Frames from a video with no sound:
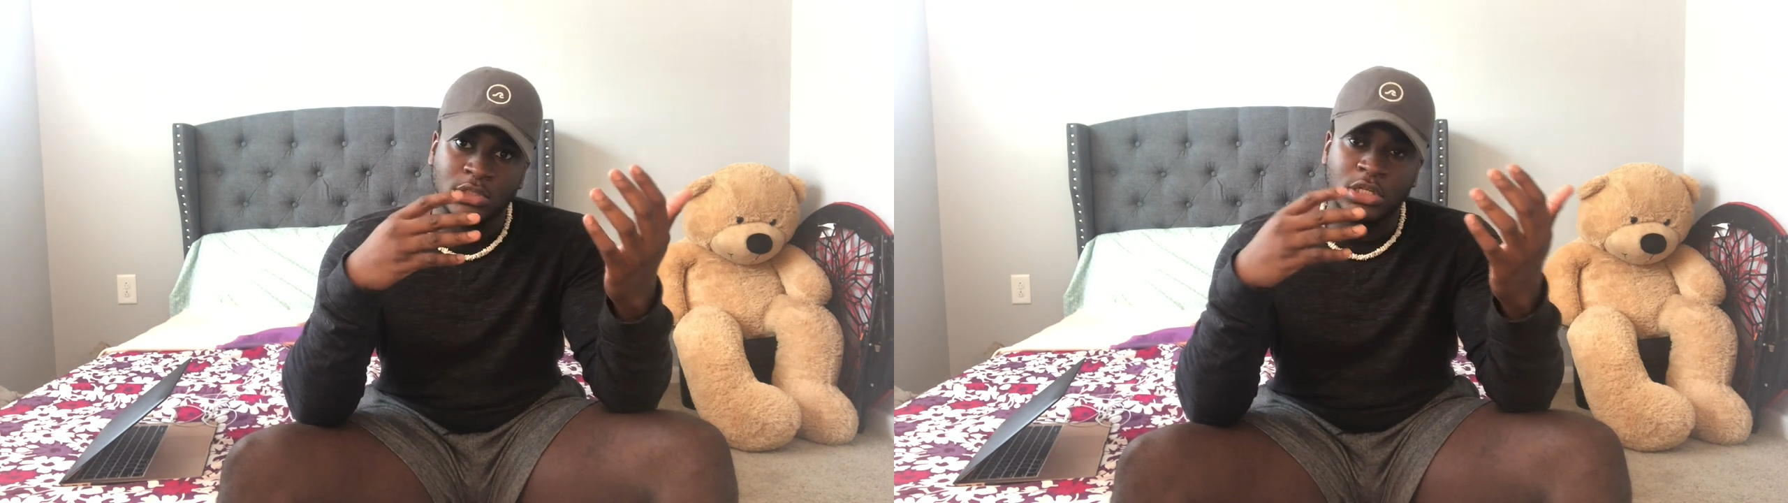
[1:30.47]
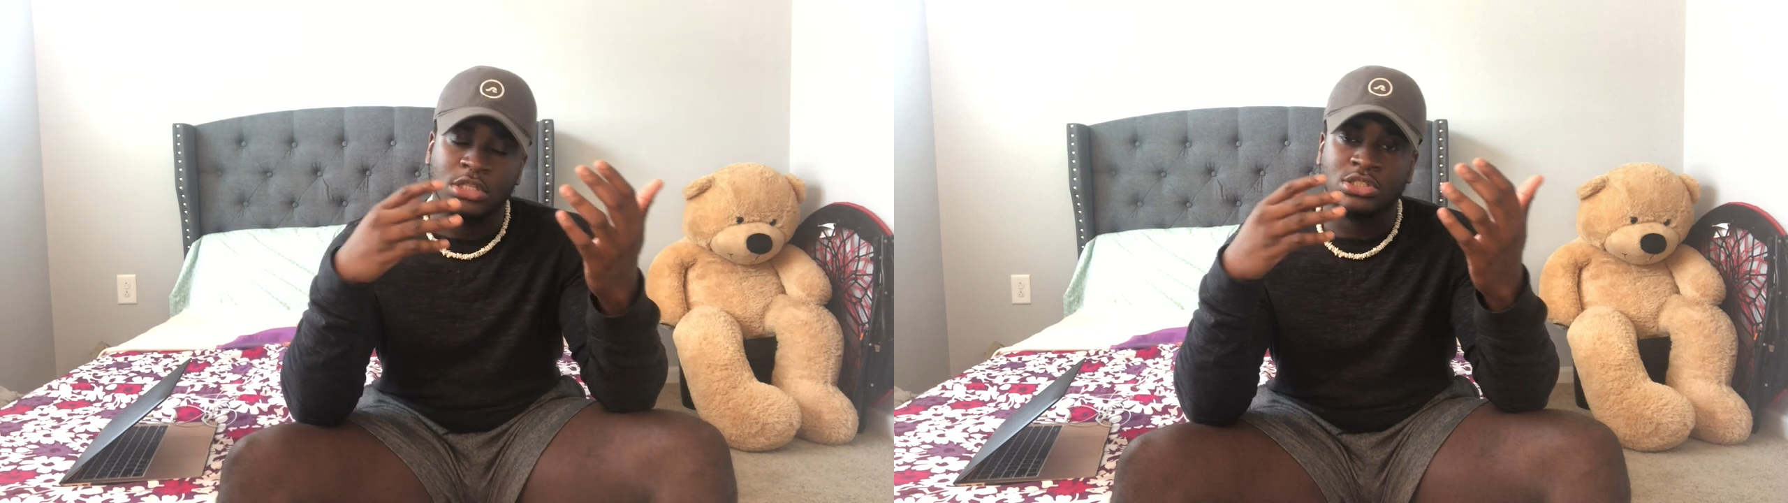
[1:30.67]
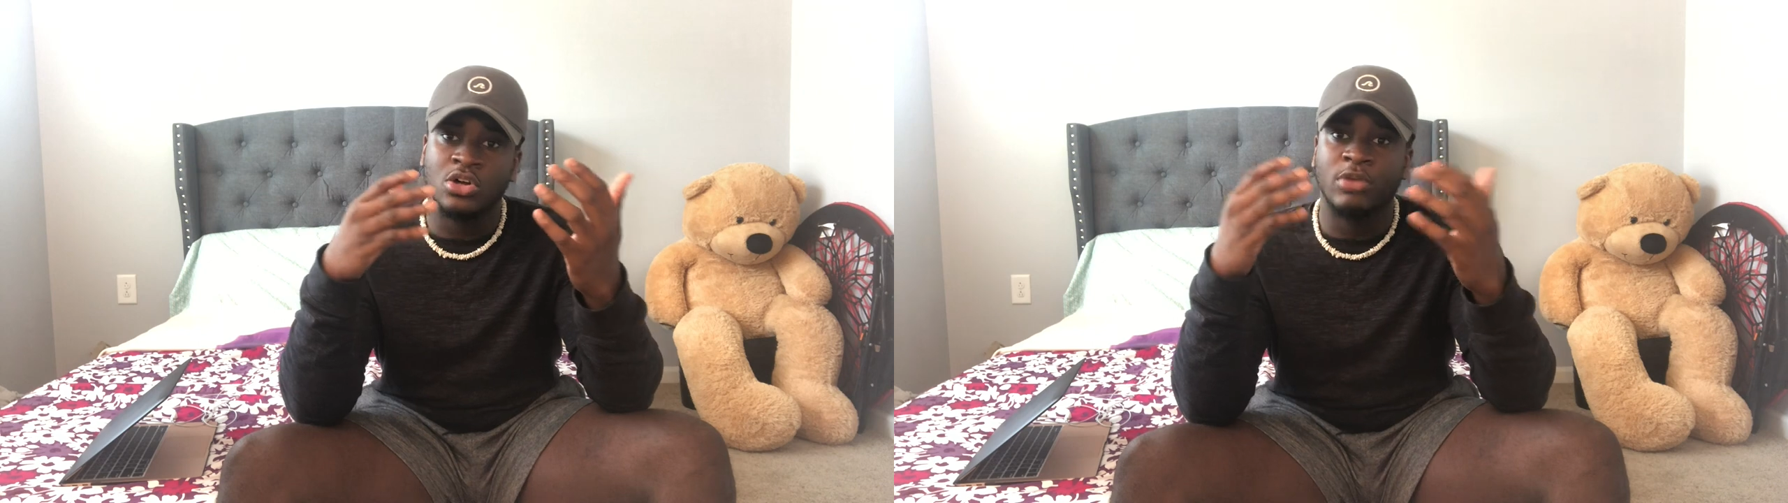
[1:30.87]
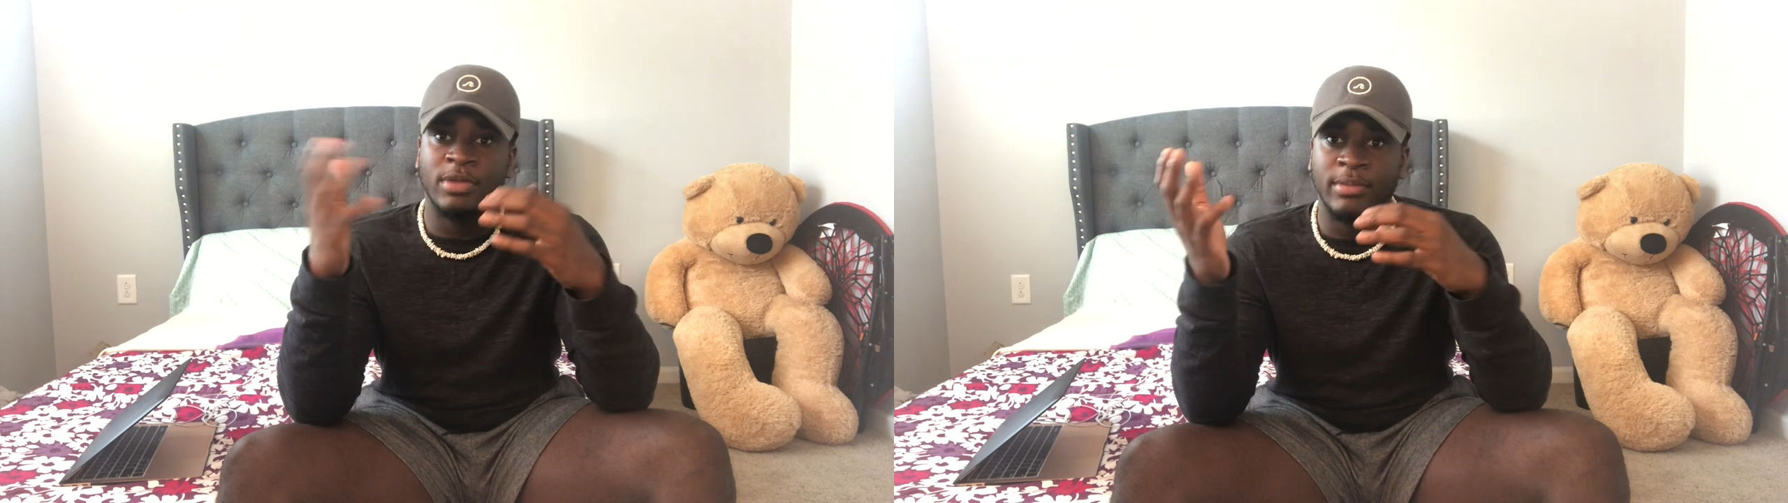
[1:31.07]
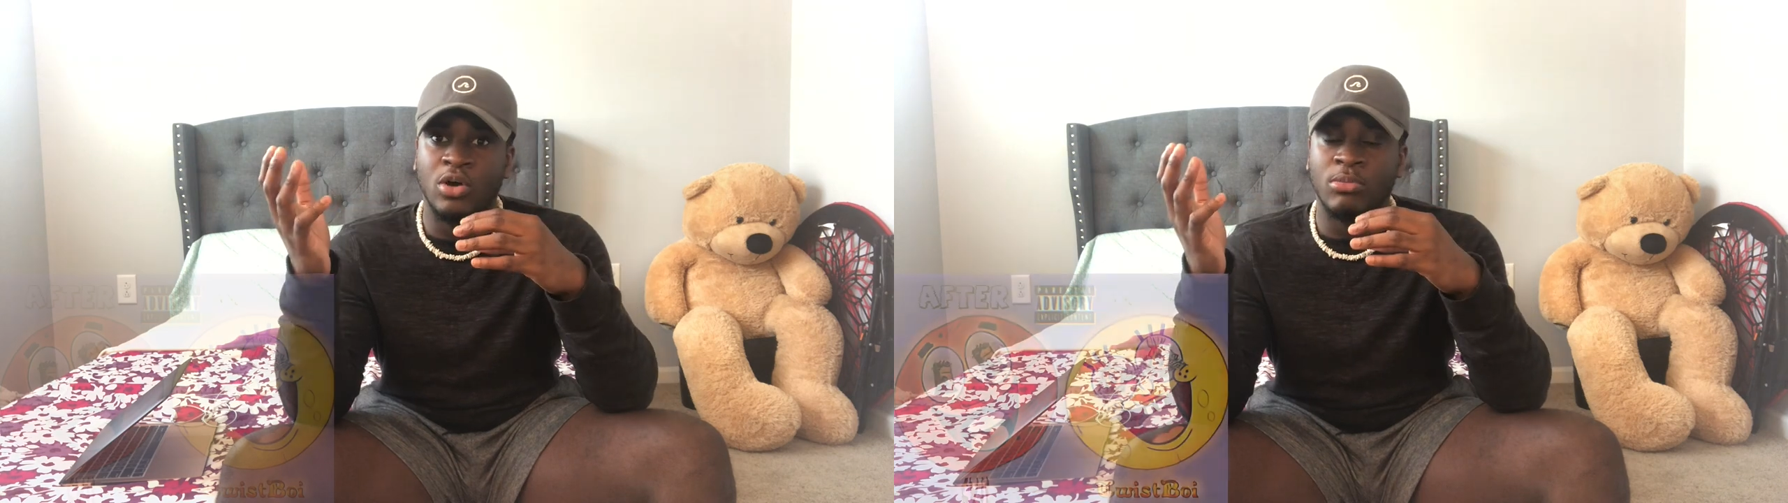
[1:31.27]
a song
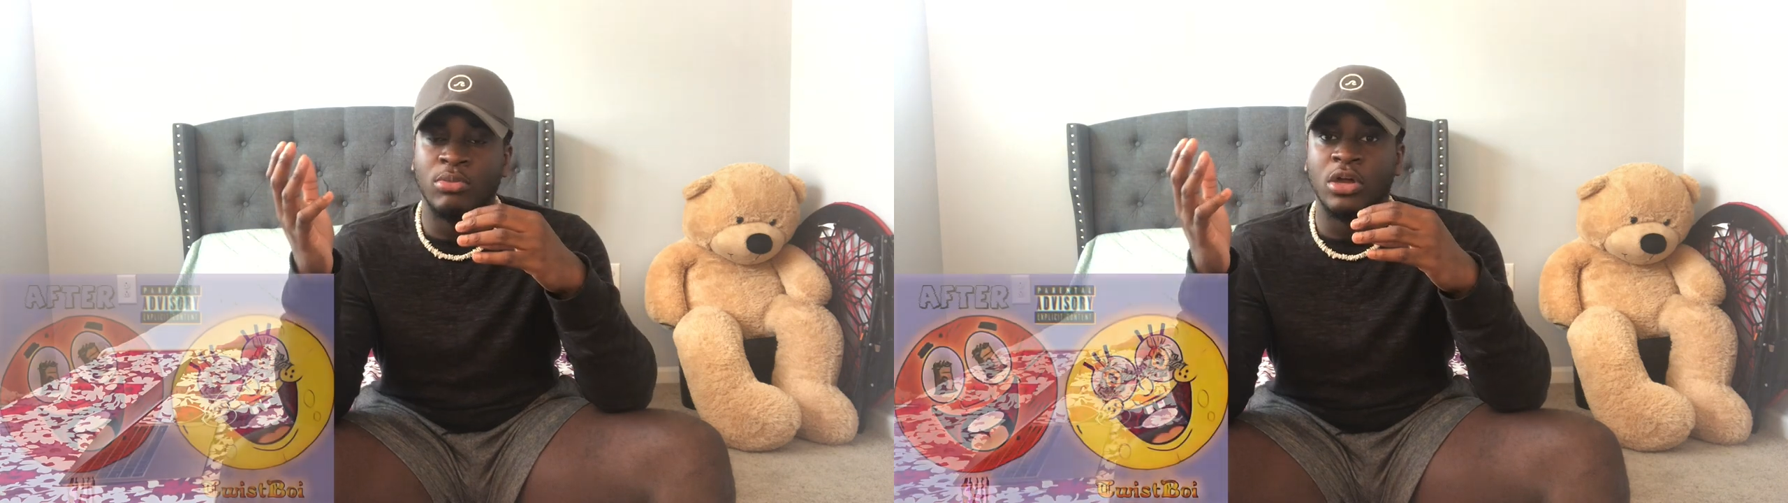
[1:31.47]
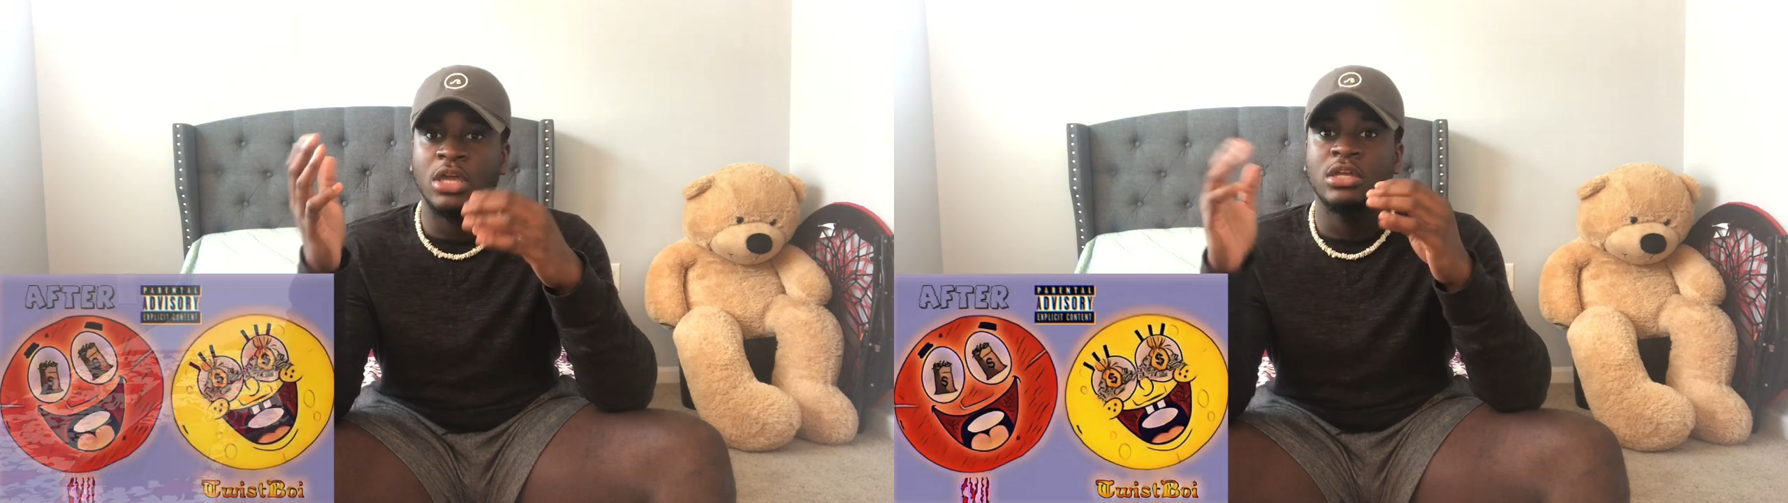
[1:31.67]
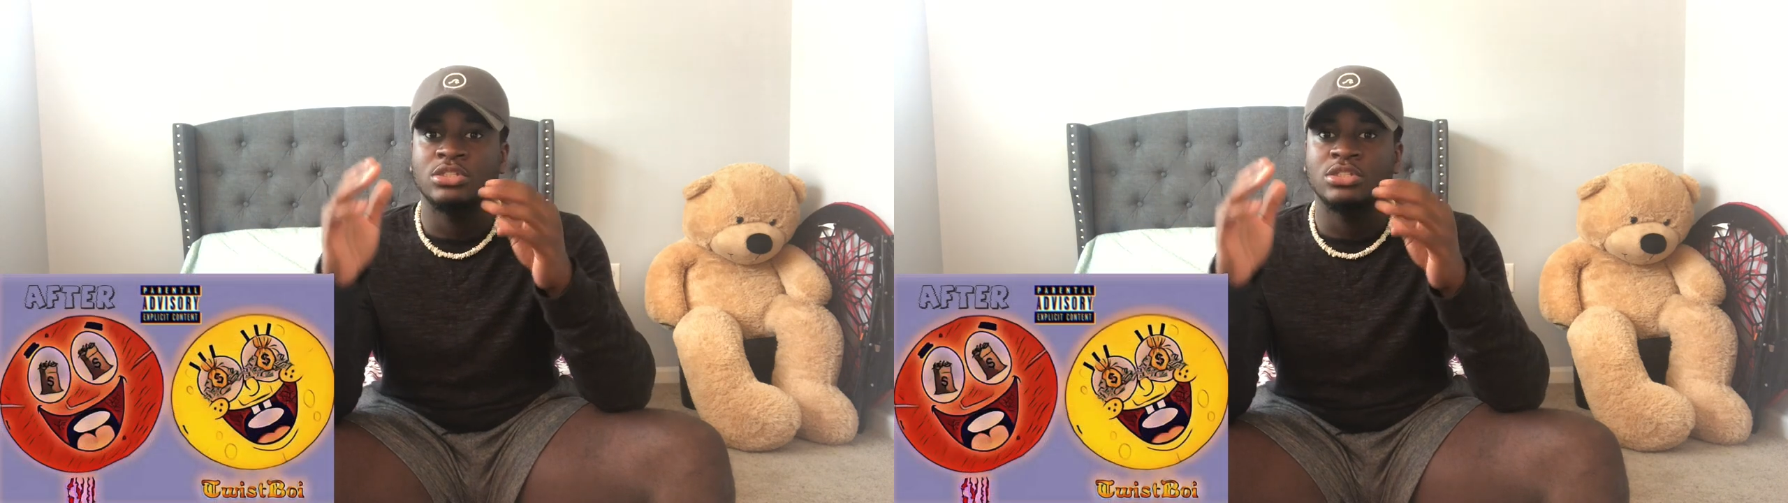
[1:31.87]
me and my homeboy